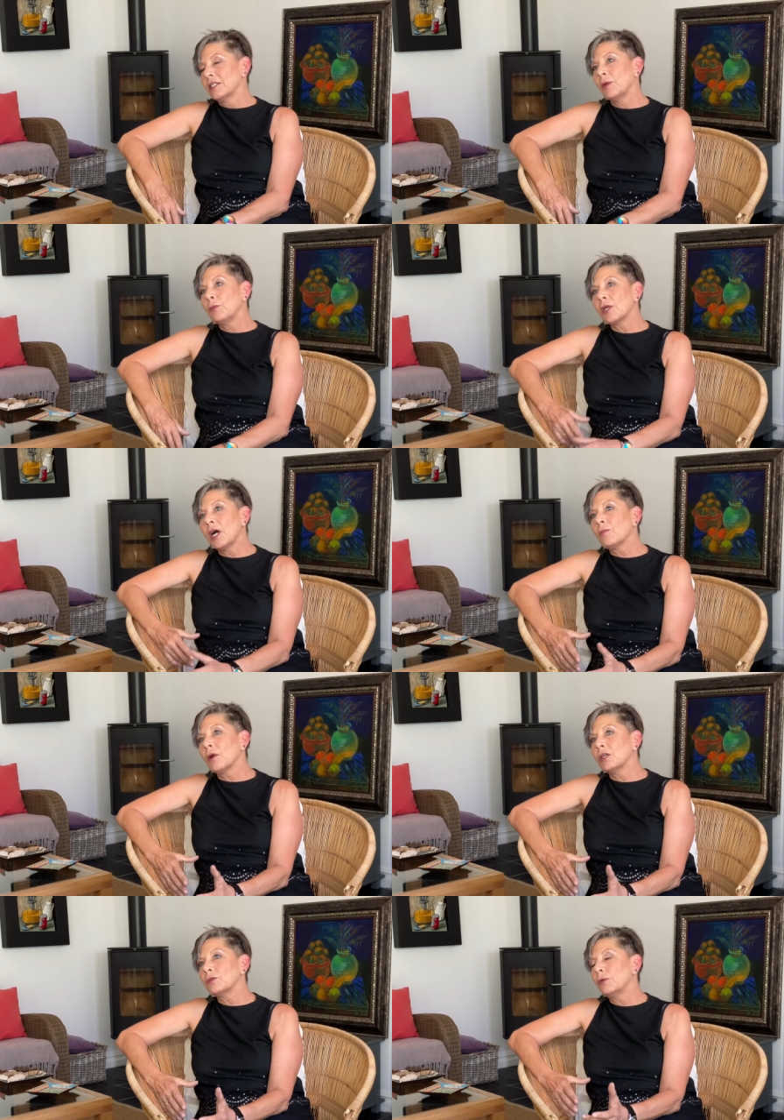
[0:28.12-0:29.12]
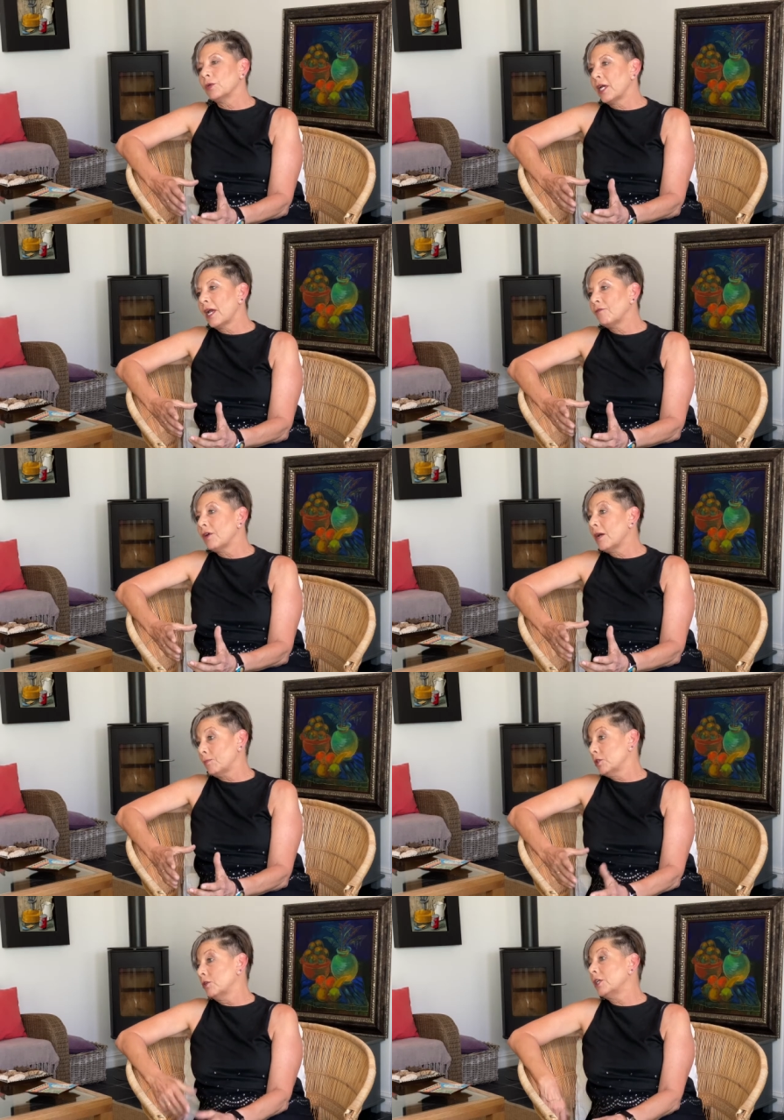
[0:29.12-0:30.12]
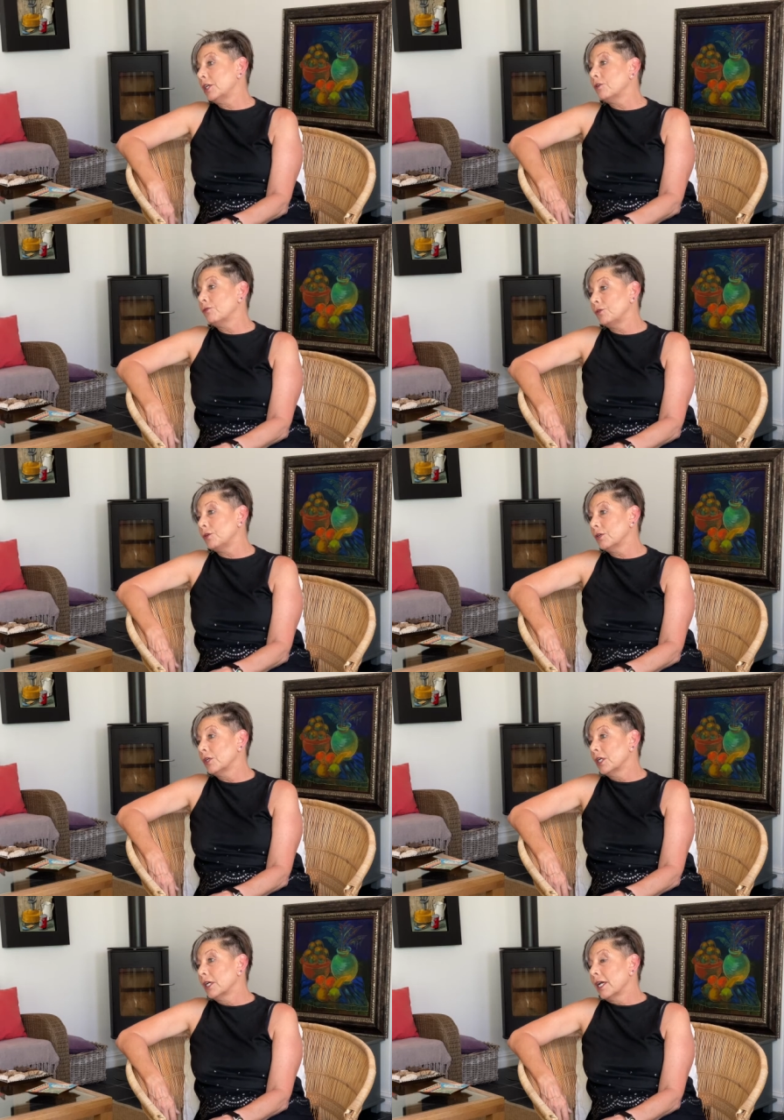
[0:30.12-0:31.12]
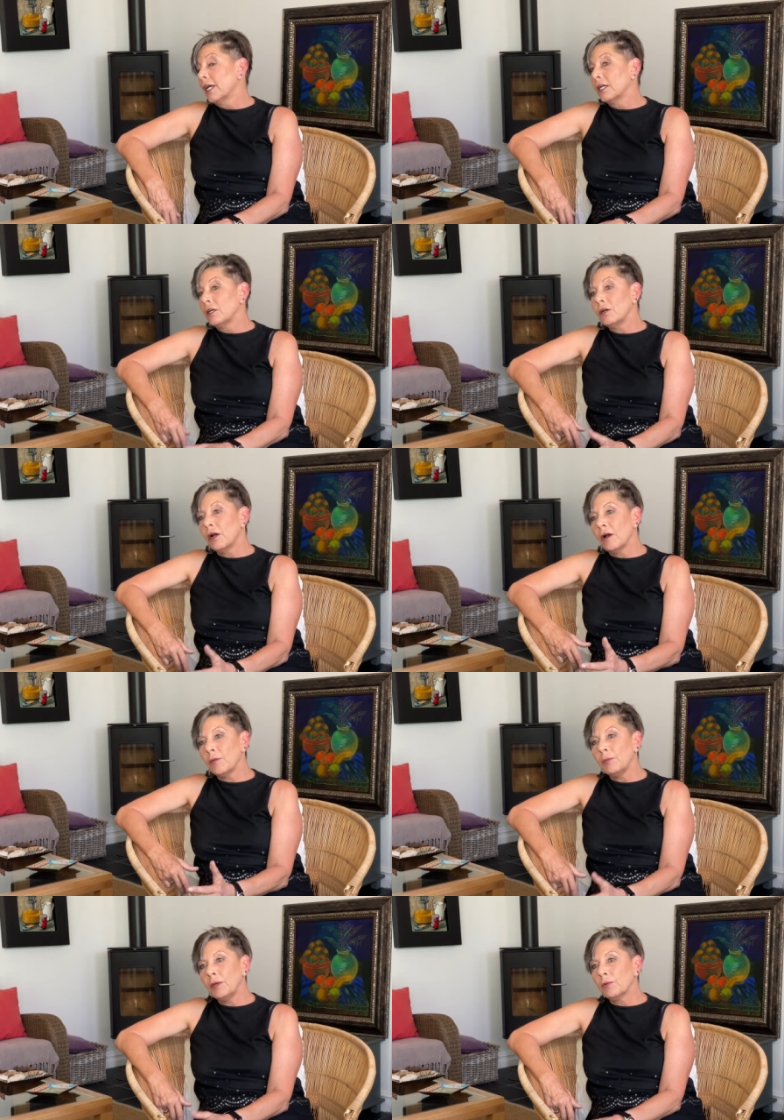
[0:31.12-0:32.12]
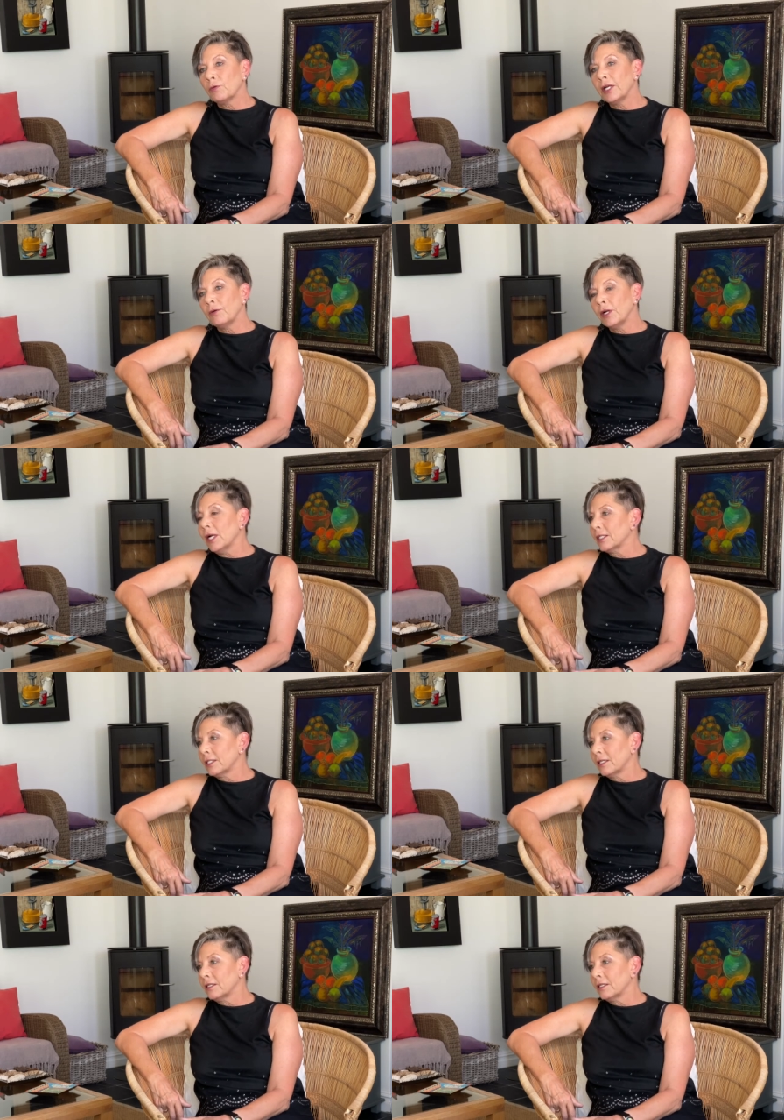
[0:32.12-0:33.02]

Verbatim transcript: I mean, without plants, we would have absolutely no food. And I don't know how many people realize that